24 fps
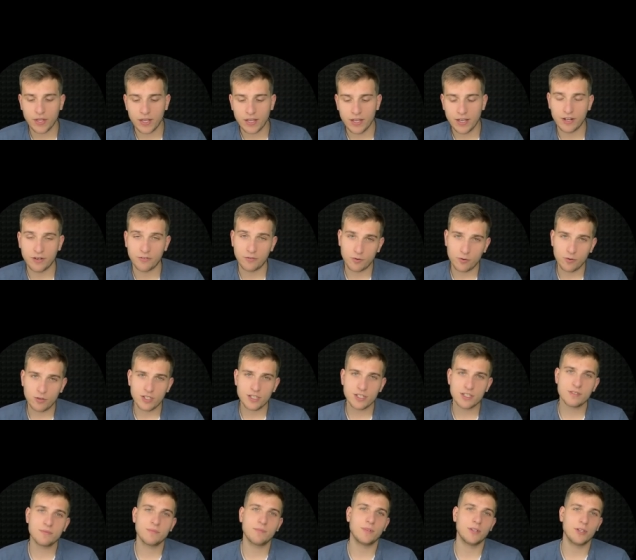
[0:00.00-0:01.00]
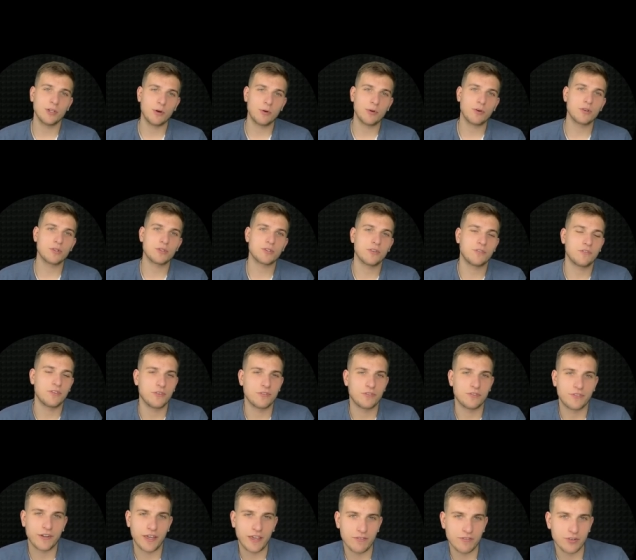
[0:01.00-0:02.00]
and of course logos of your
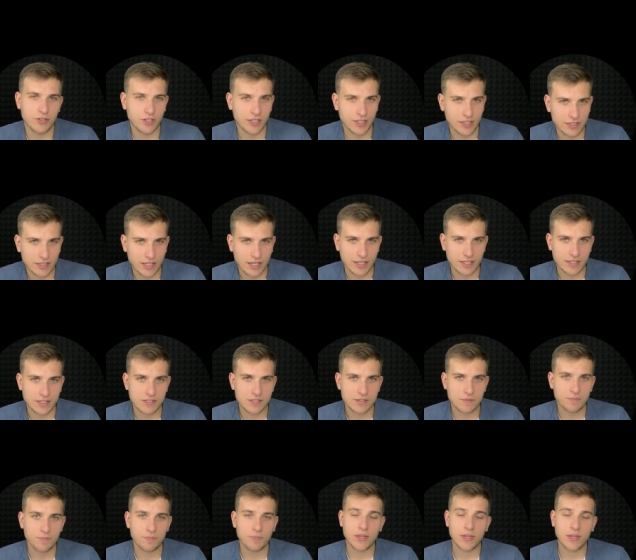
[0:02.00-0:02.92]
favorite clients.